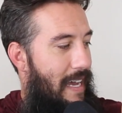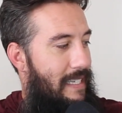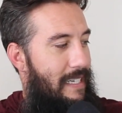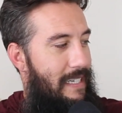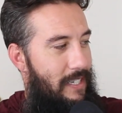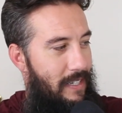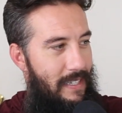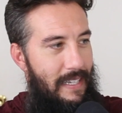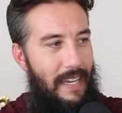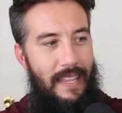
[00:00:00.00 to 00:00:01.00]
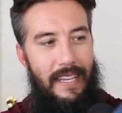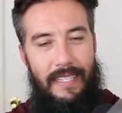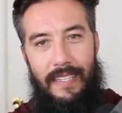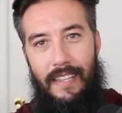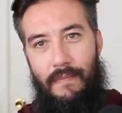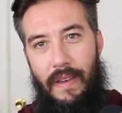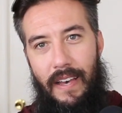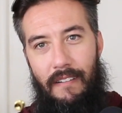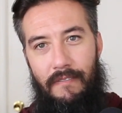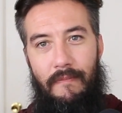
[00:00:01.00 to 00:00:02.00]
I did just get this in the
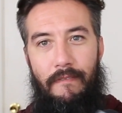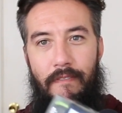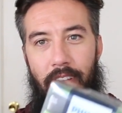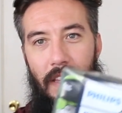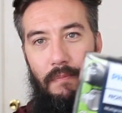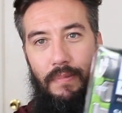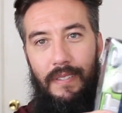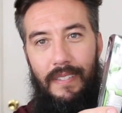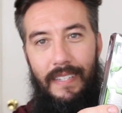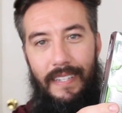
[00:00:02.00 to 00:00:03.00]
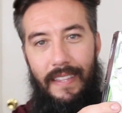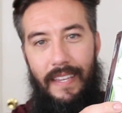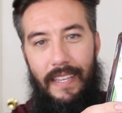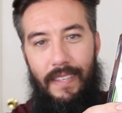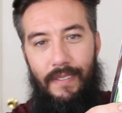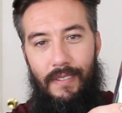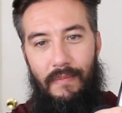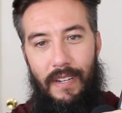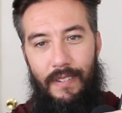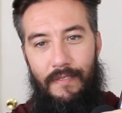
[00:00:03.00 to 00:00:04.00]
mail from Philips. Thank you
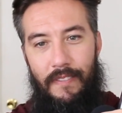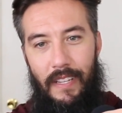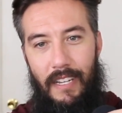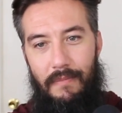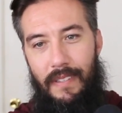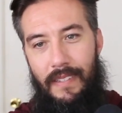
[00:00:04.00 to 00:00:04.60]
so much, Philips.